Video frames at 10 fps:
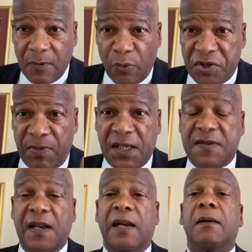which means
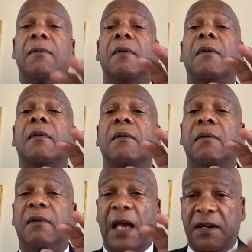that
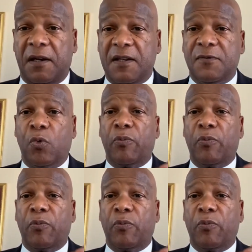candidates will